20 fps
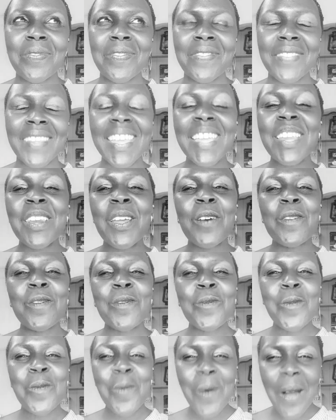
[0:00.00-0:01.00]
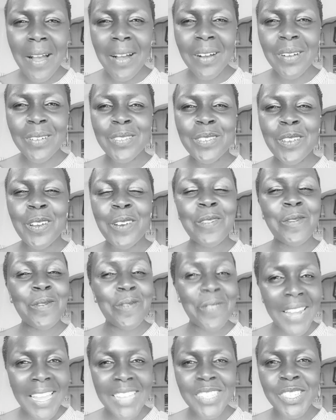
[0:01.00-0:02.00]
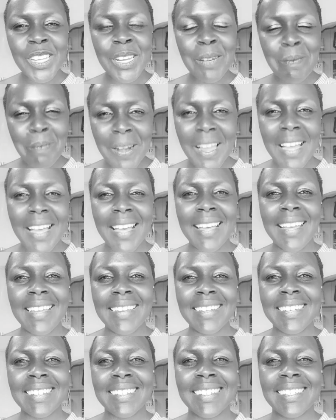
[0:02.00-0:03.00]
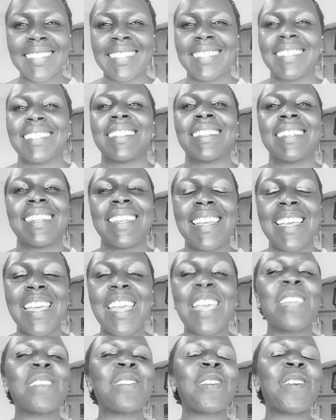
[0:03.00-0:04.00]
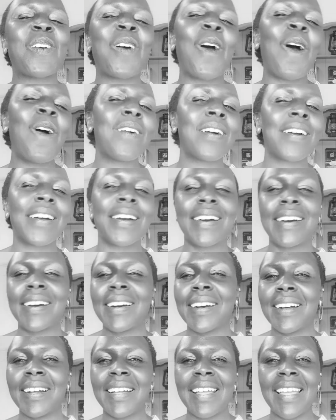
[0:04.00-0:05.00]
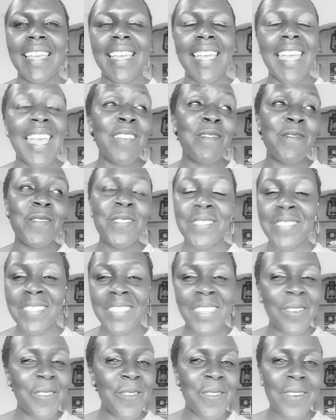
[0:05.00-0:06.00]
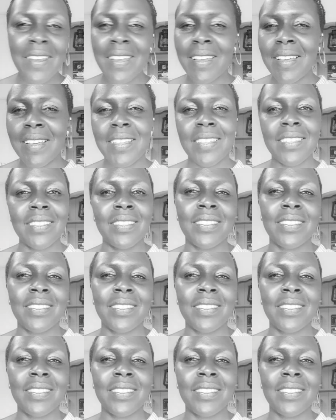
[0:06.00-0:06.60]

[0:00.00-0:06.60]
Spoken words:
in a world of flesh and blood and conquer everything on earth